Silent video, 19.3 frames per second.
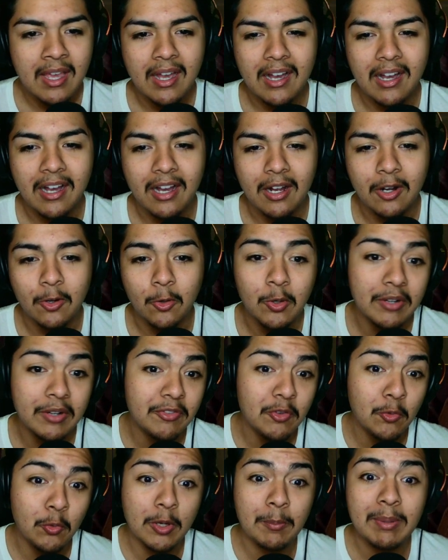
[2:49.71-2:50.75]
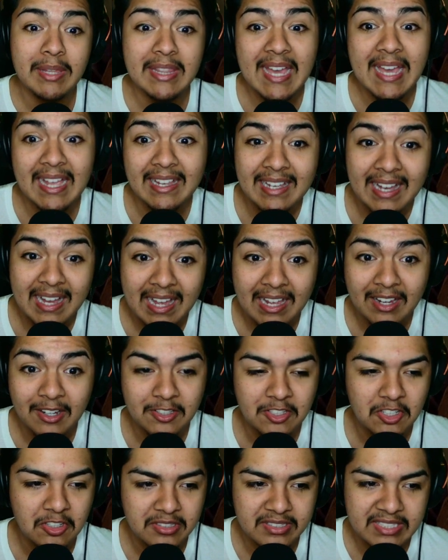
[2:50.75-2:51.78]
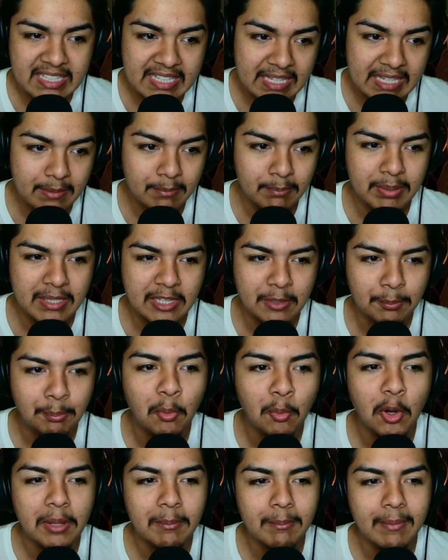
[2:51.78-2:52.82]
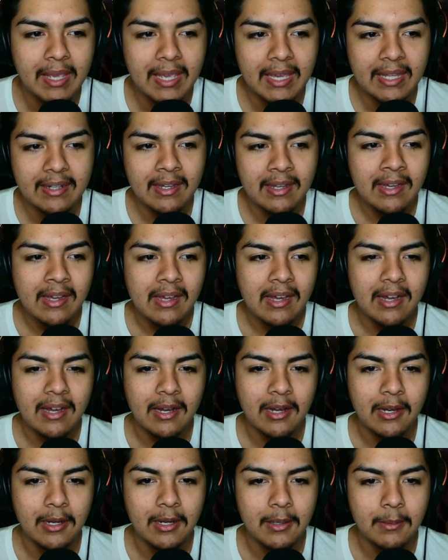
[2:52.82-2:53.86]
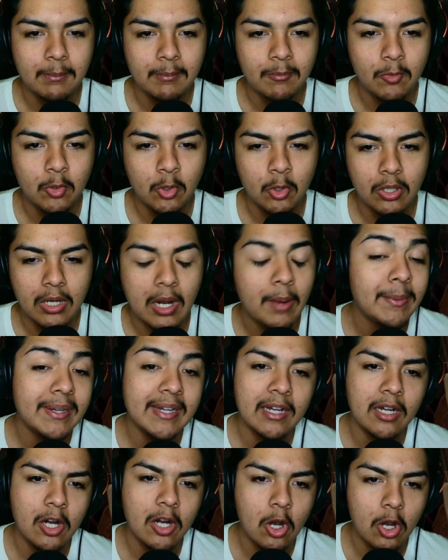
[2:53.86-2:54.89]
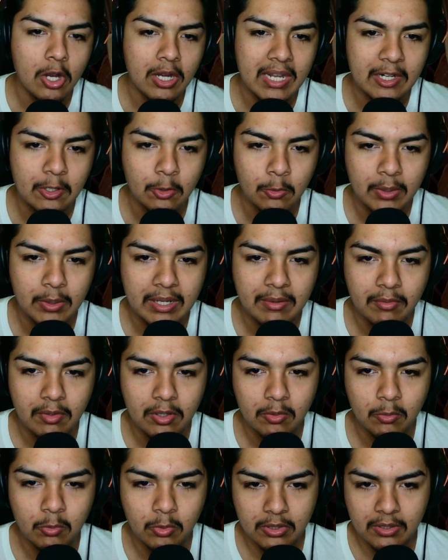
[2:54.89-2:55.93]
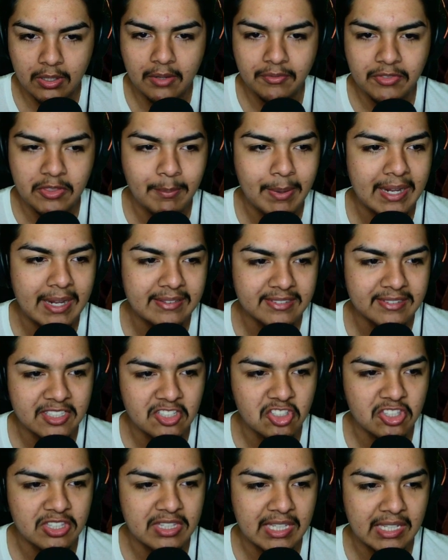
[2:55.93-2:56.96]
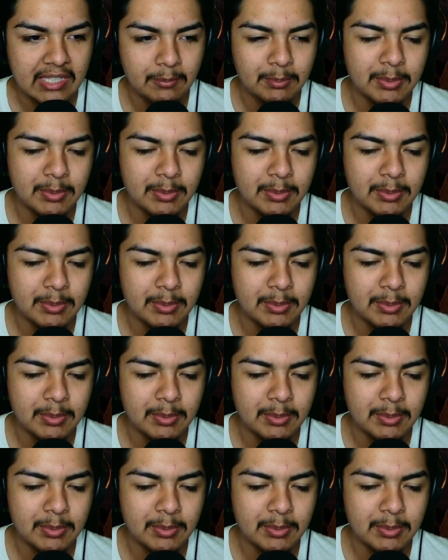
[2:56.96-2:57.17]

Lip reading: Or if you want to be that guy on your team, be the point man, or I mean a hardline or whatever off the buy station thing.